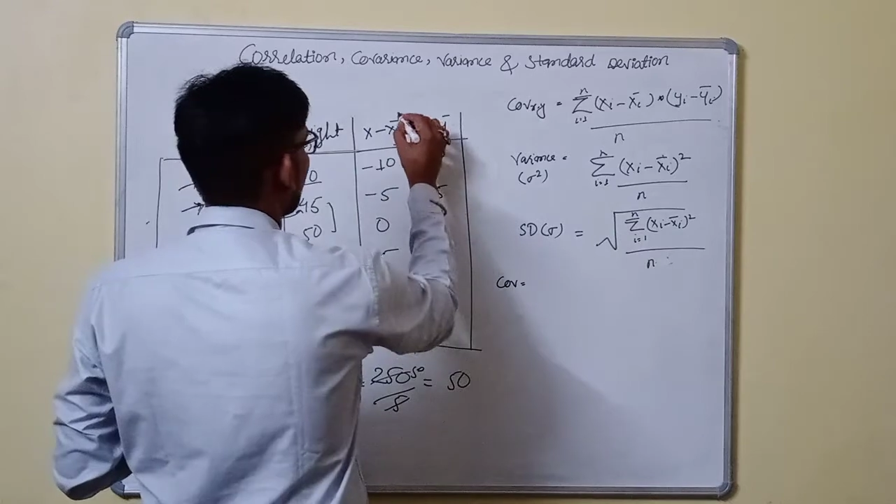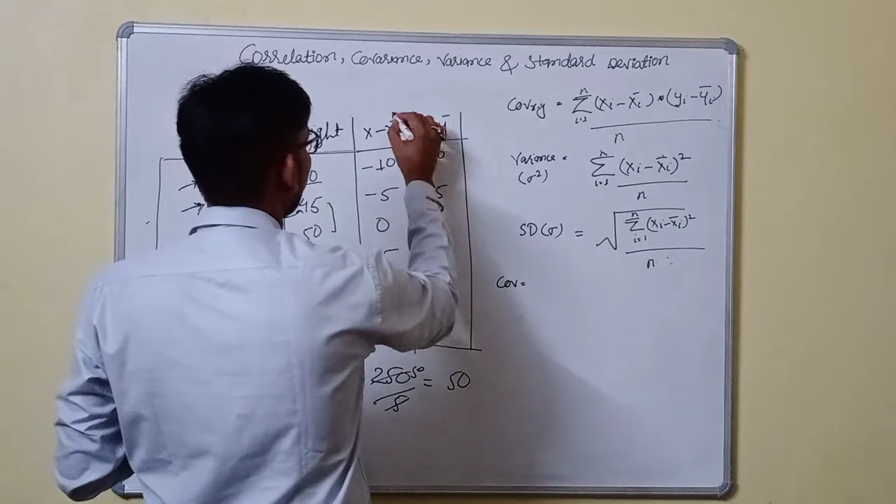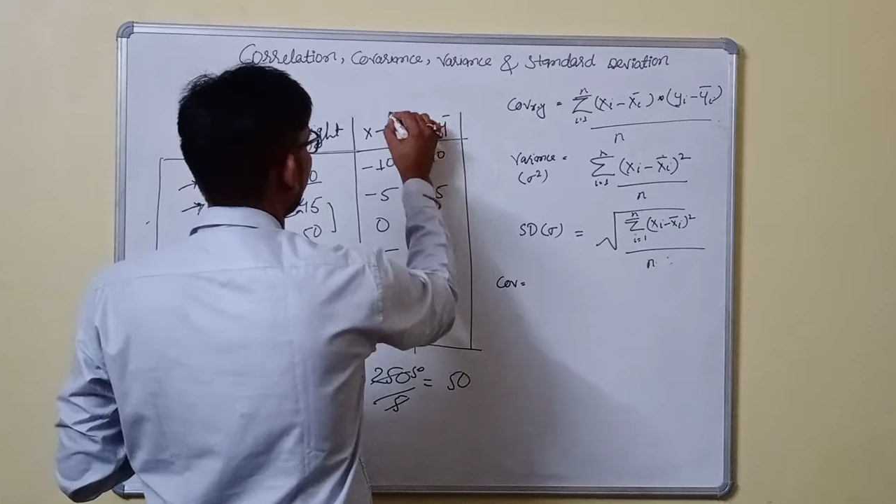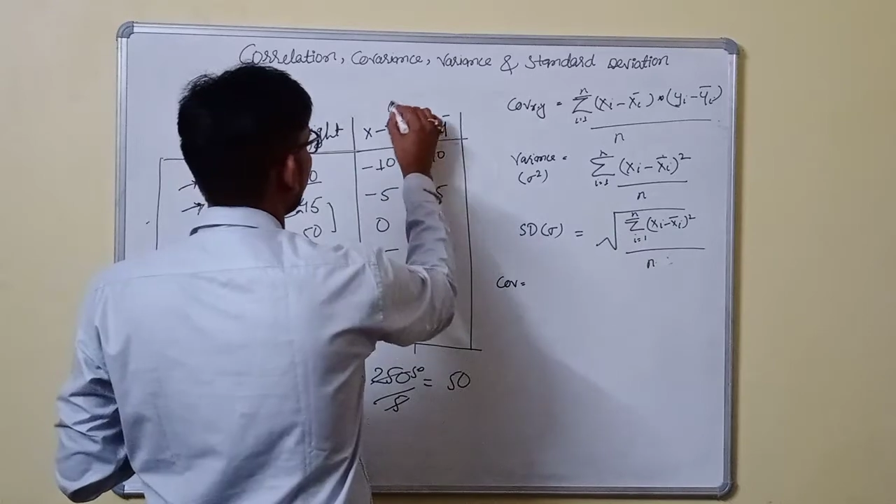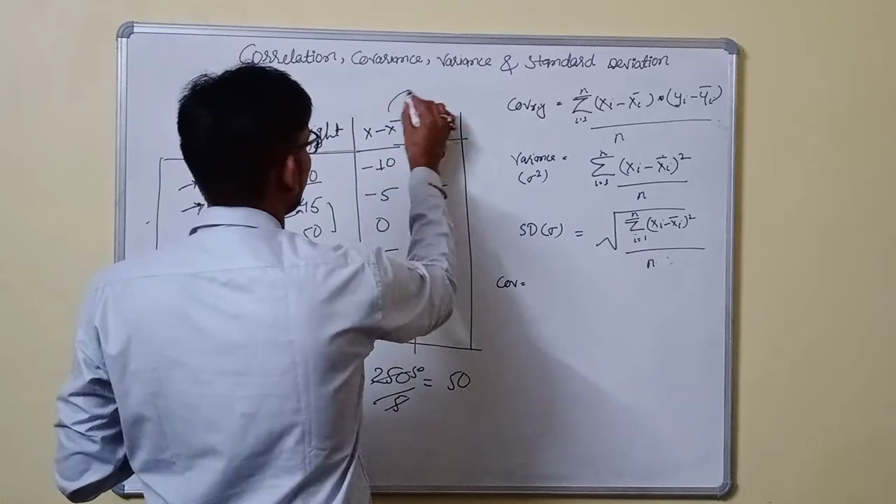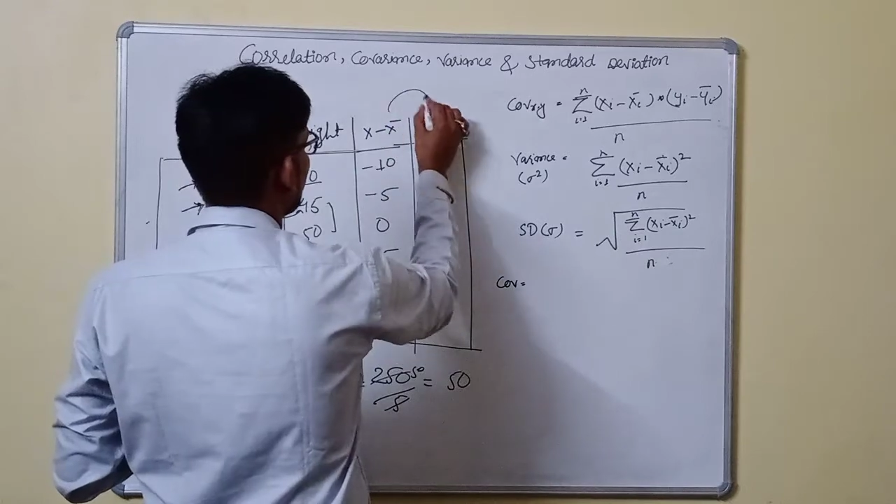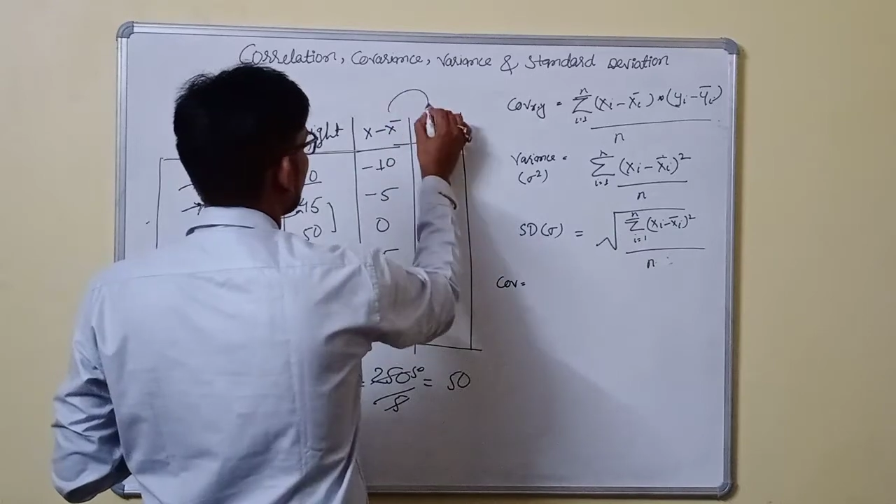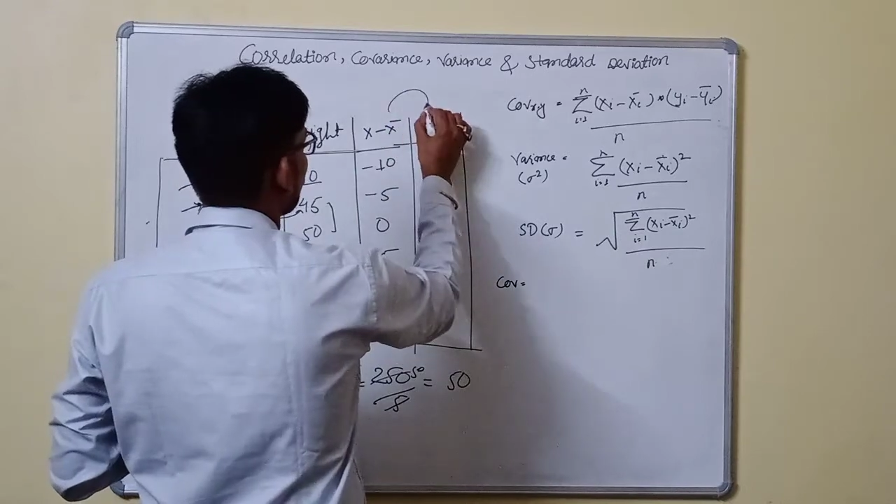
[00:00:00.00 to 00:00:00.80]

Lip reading: of these